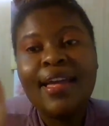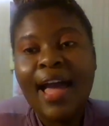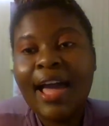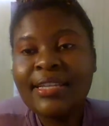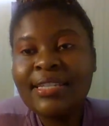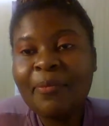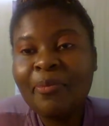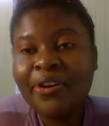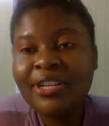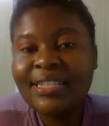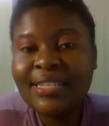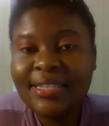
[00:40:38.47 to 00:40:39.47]
I
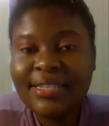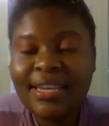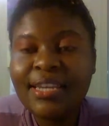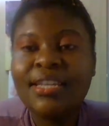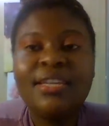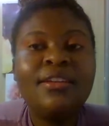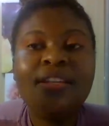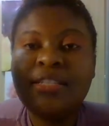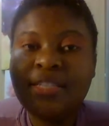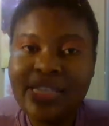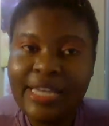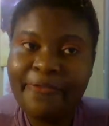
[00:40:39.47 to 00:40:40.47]
support Senzeni.
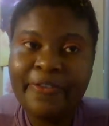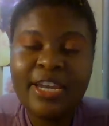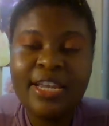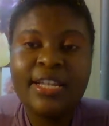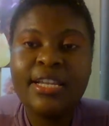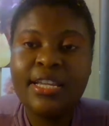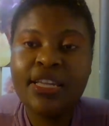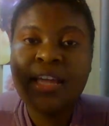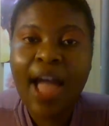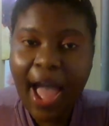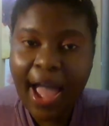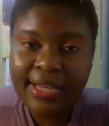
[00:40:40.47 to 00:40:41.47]
Definitely,
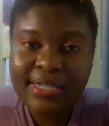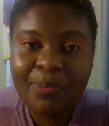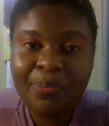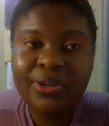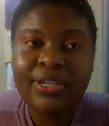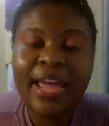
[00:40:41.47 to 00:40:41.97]
I support.